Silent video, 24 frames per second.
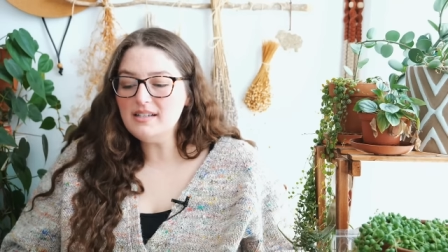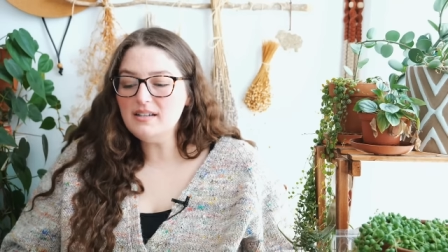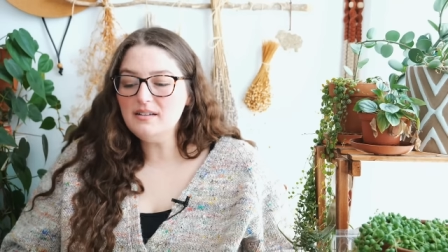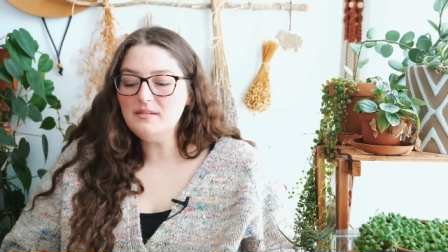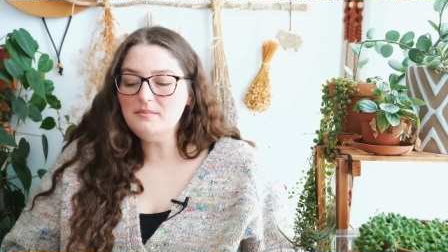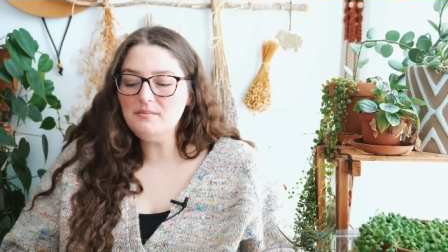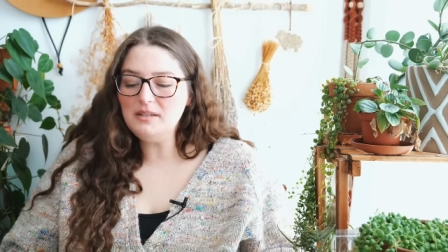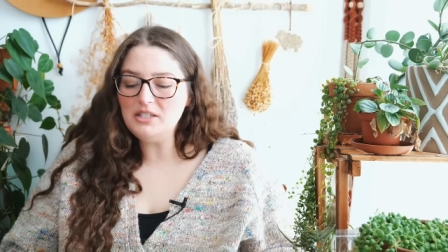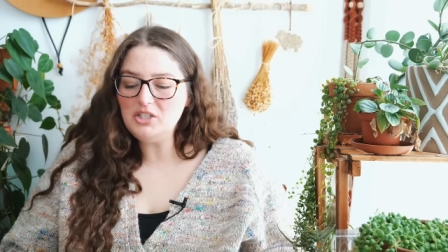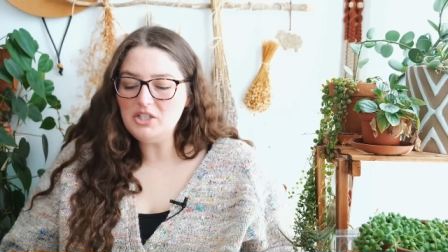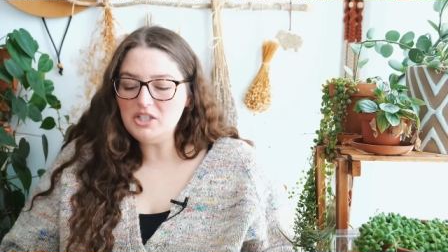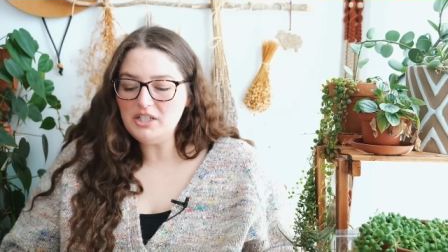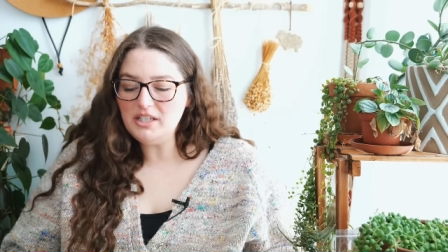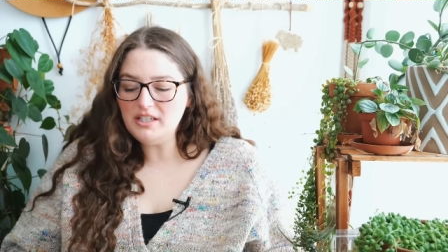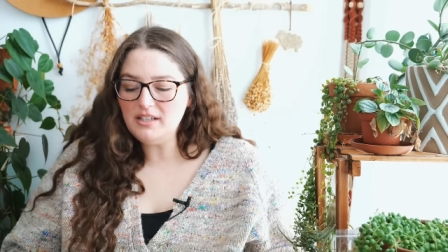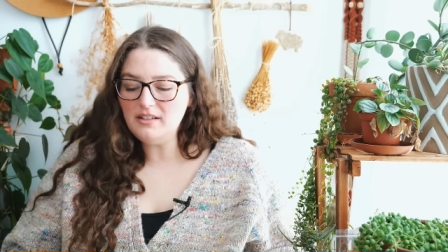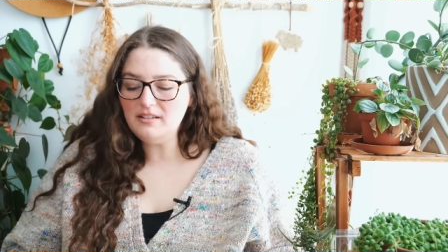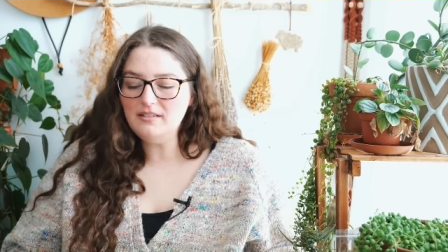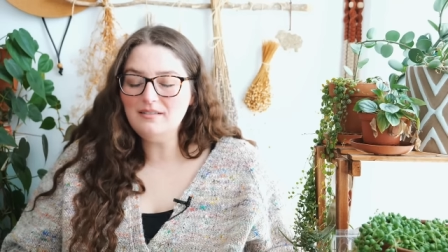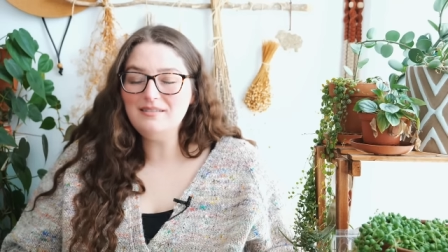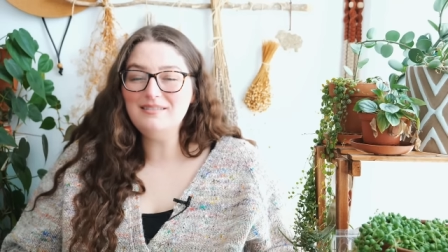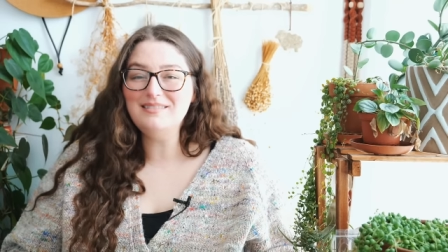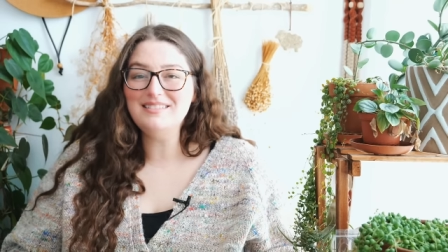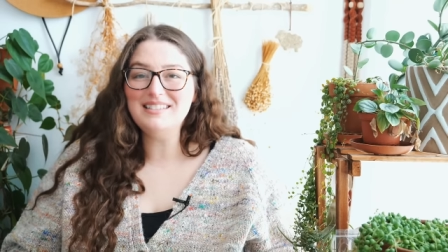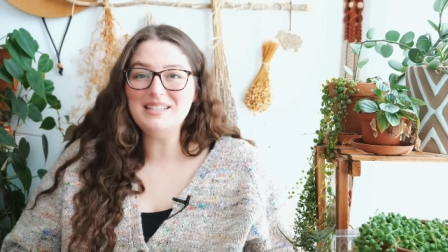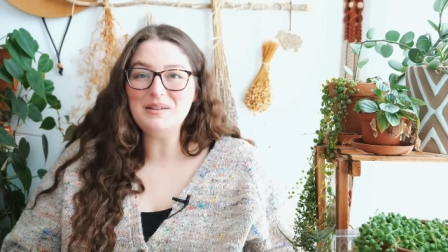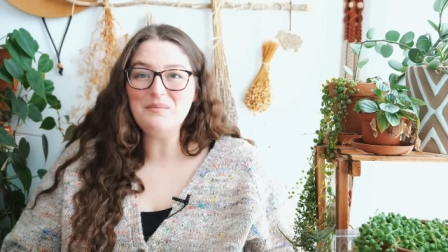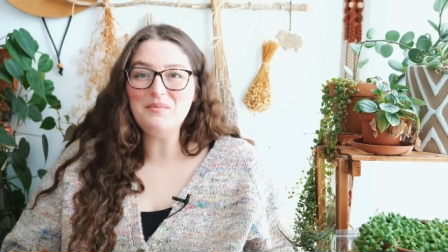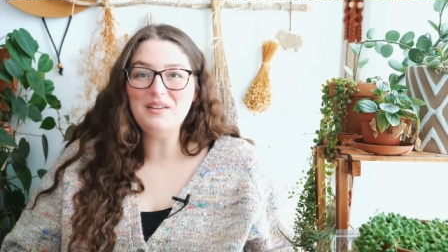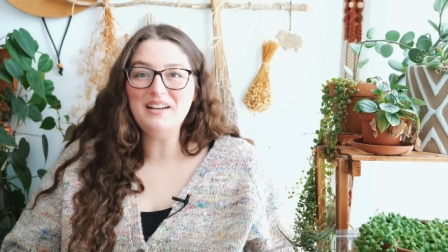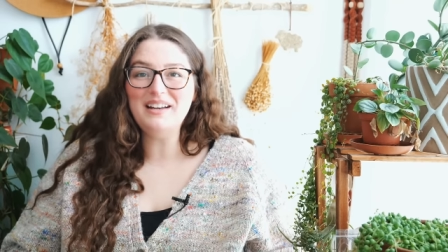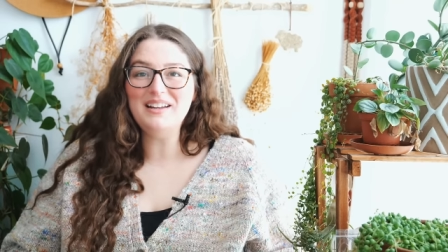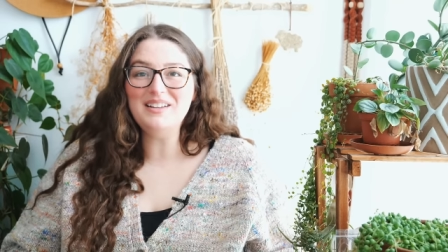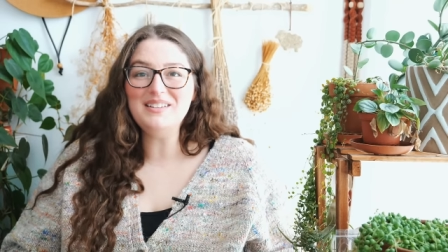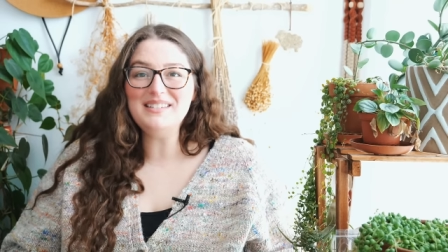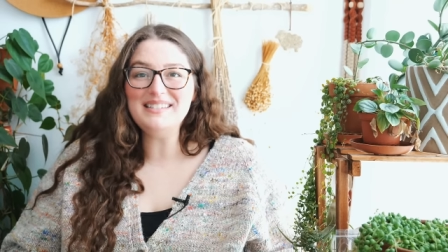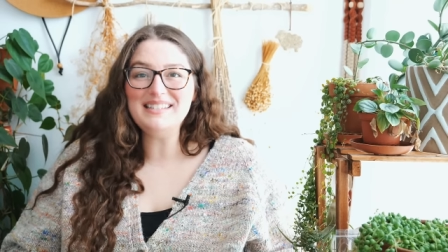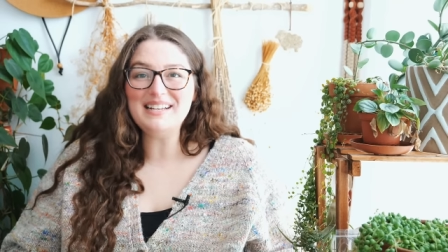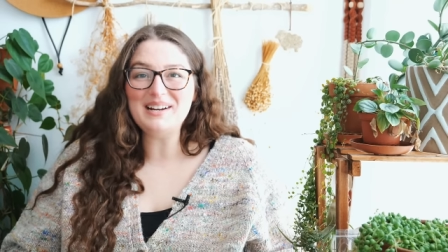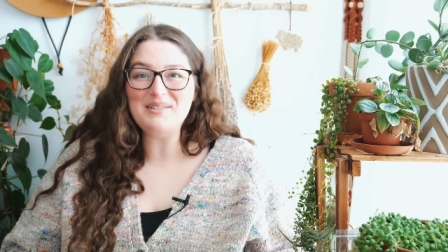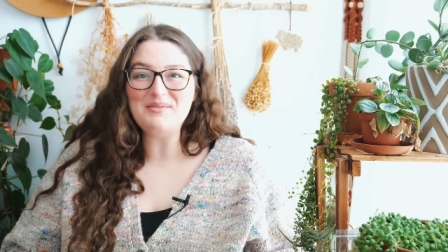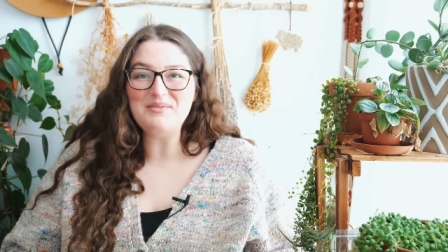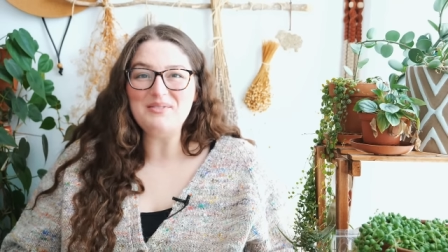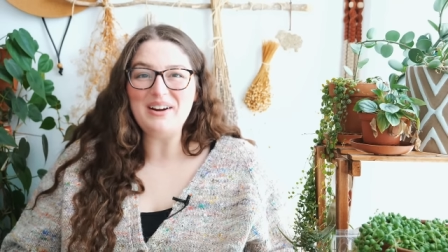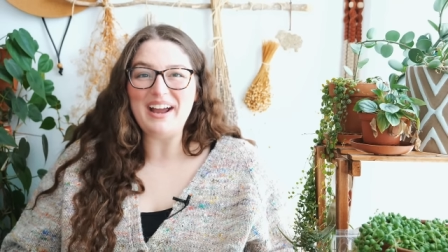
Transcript: Mention something else that I'm